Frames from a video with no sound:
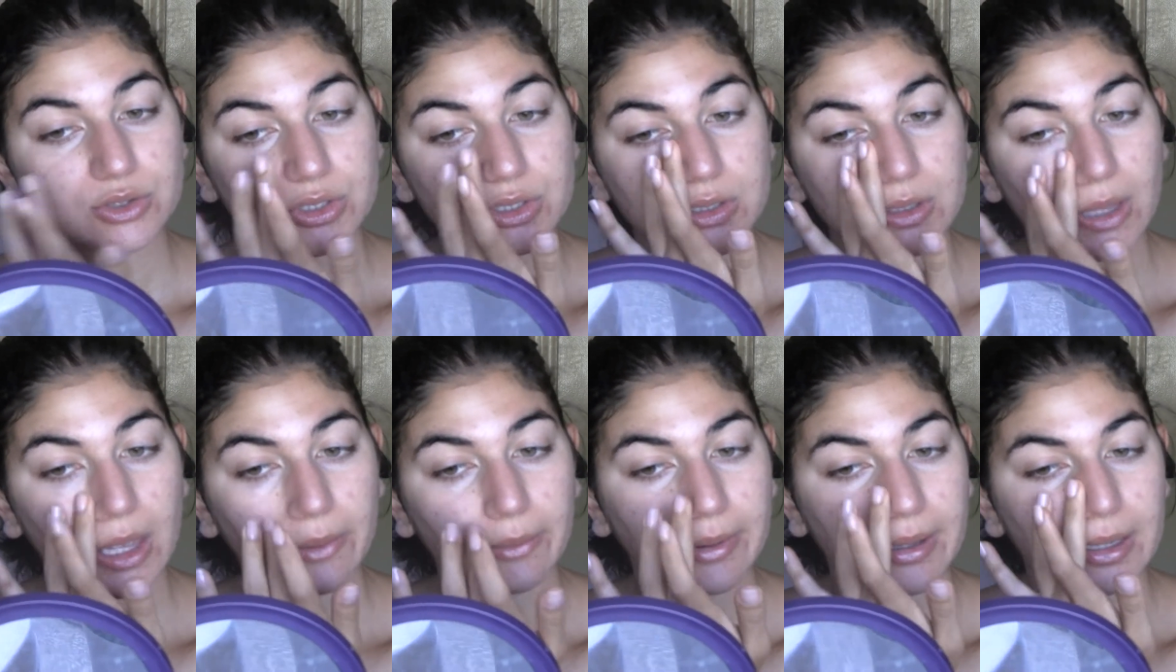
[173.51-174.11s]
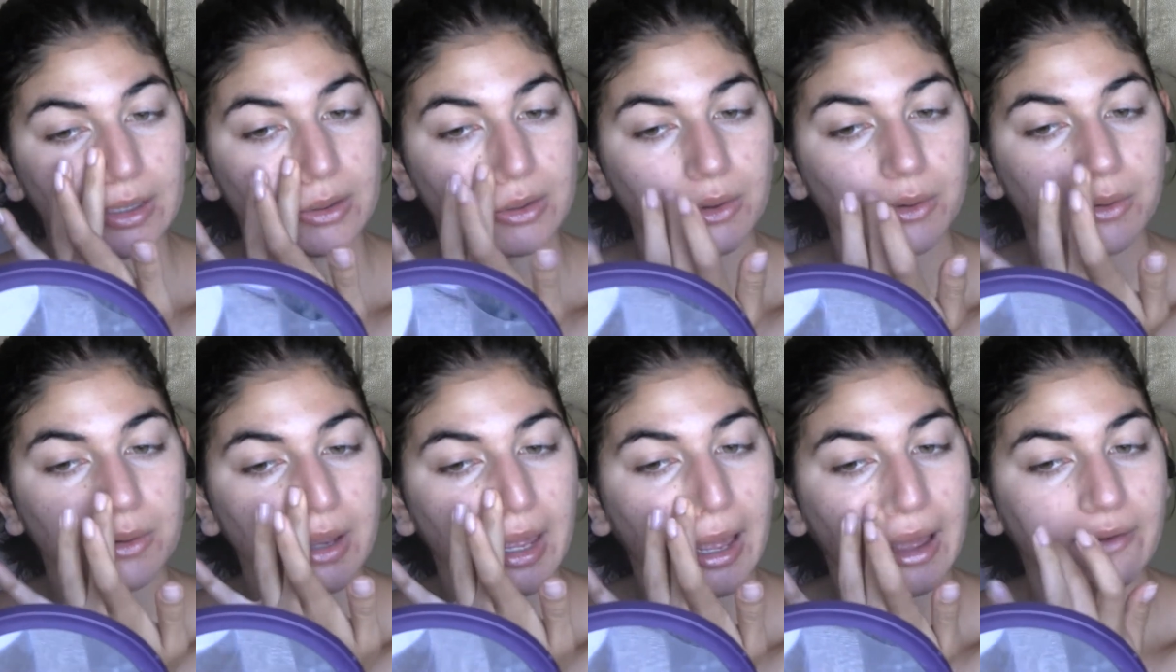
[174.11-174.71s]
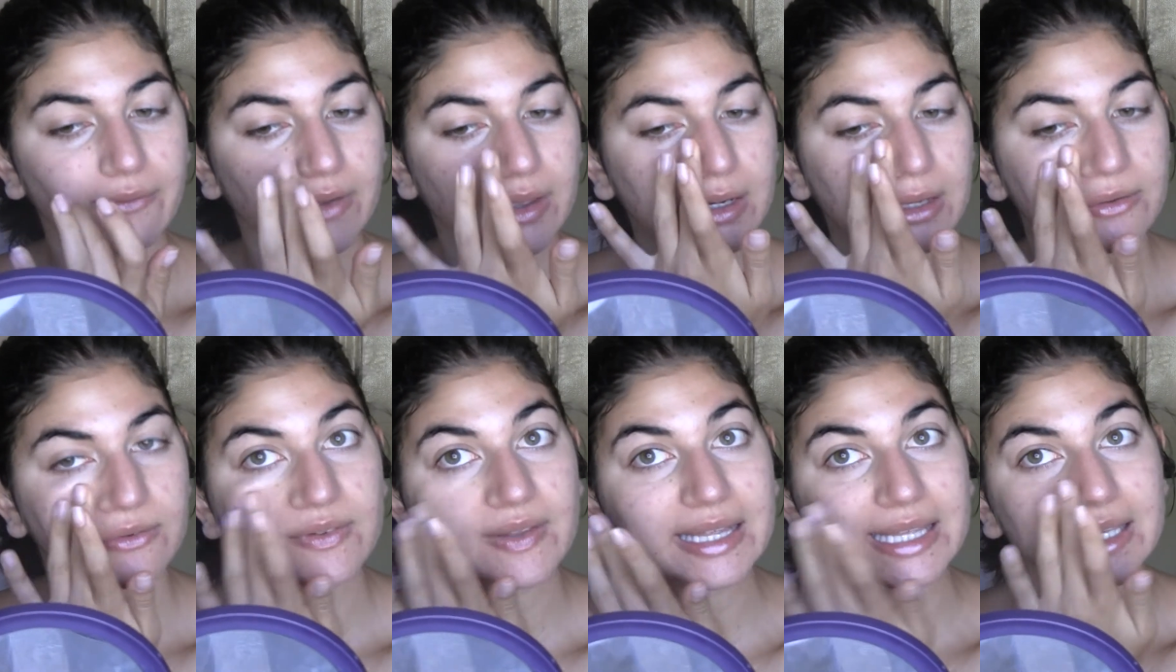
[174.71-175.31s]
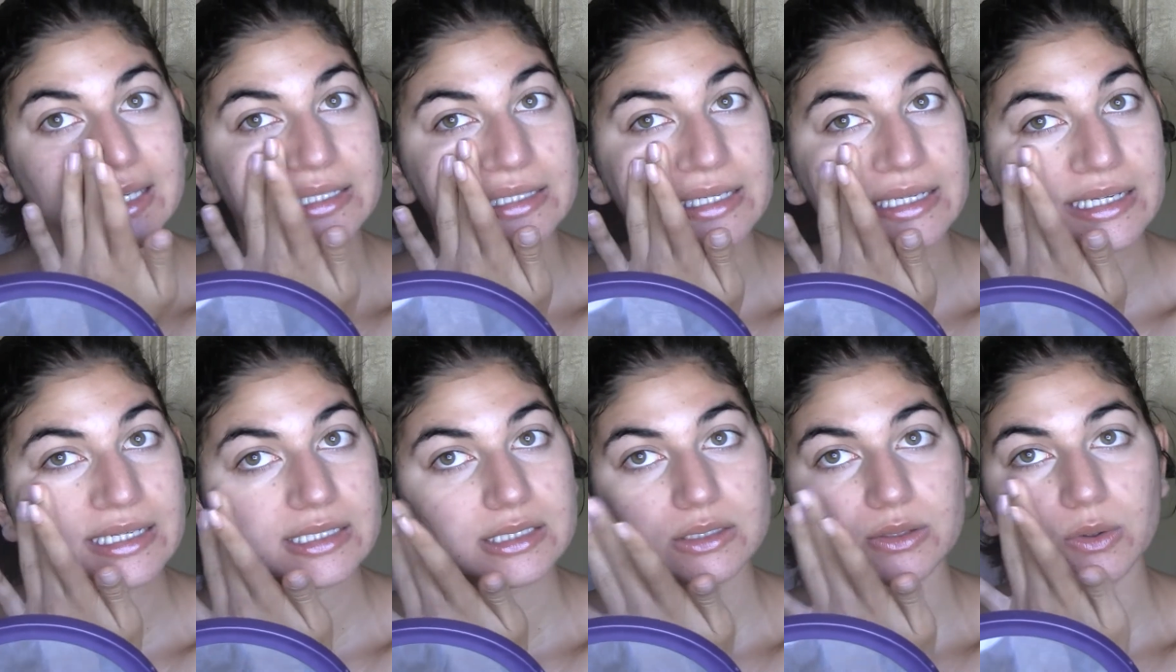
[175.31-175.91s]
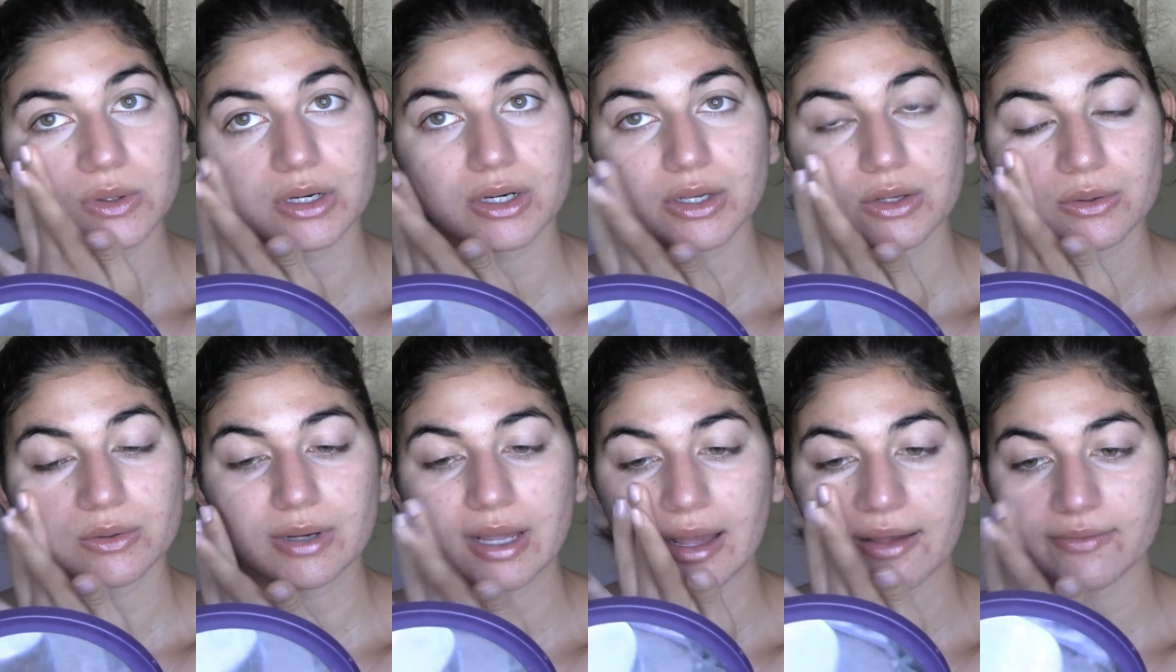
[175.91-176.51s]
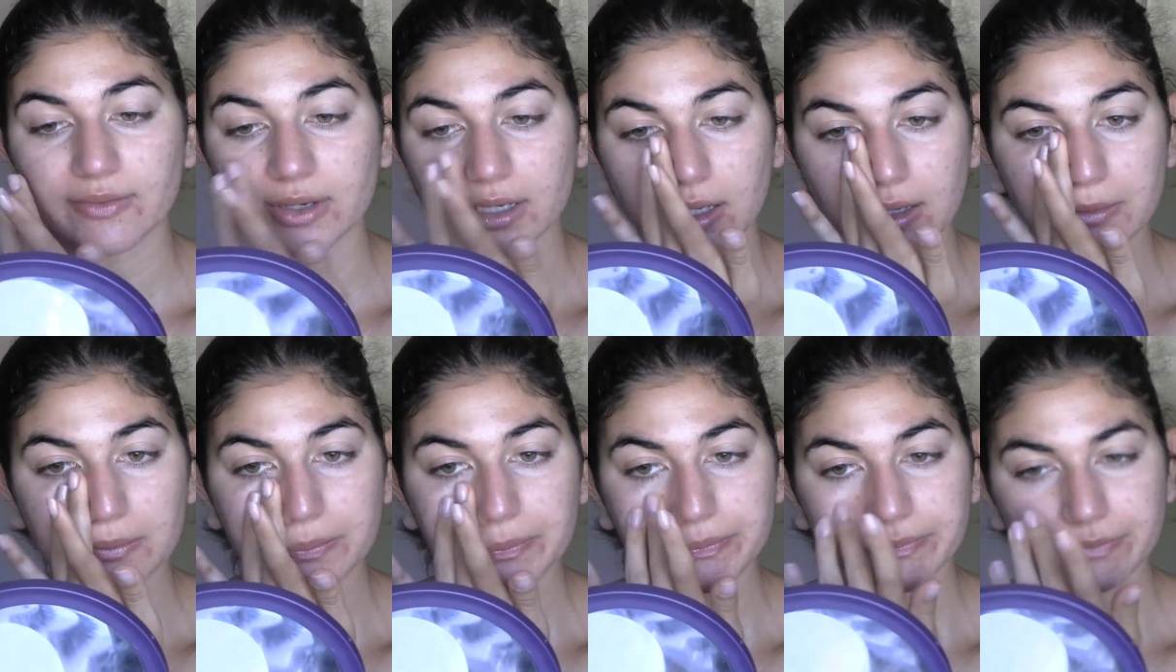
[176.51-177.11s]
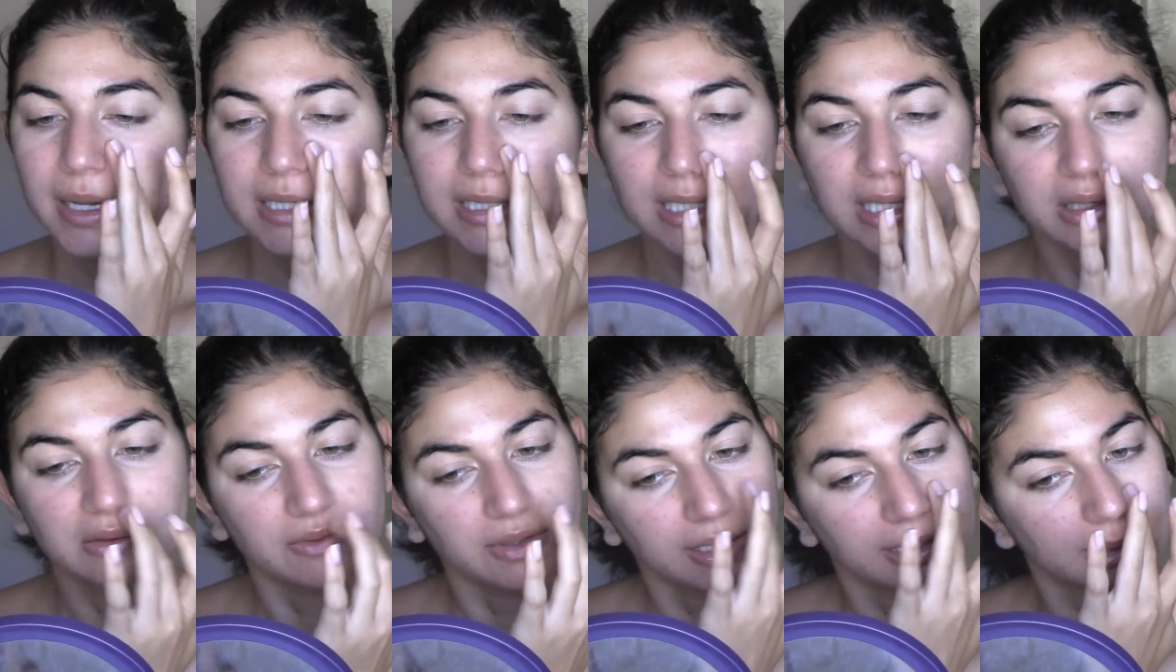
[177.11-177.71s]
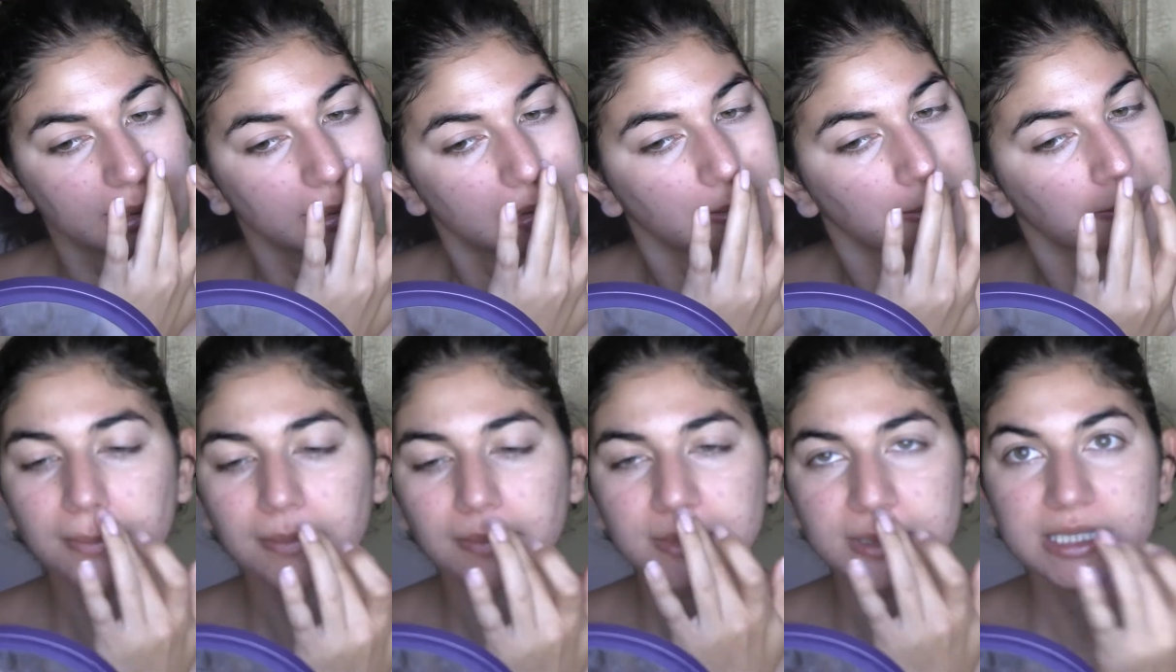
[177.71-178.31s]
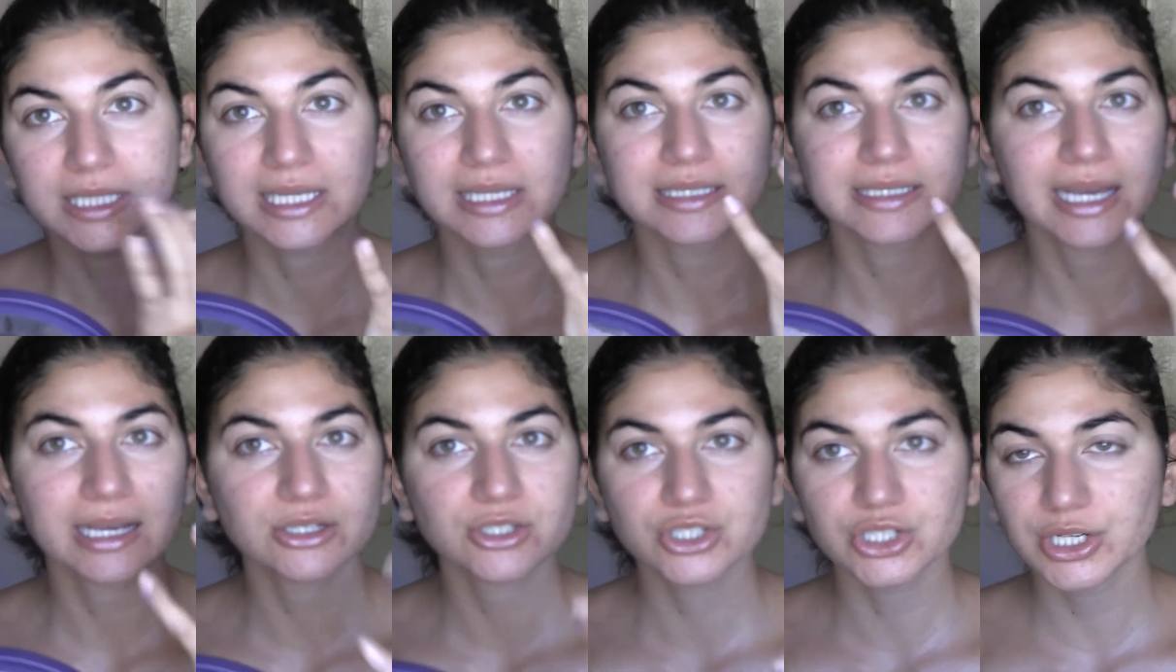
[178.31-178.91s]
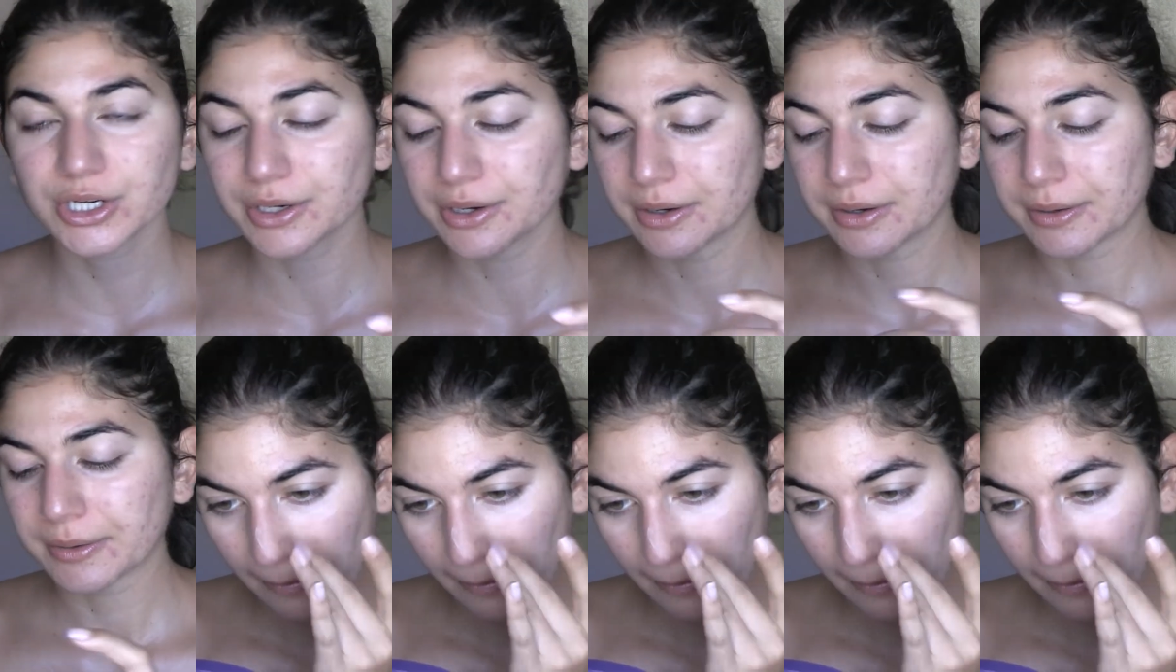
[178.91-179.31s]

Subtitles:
just so that way you don't have any flakiness or you don't have any uneven skin texture.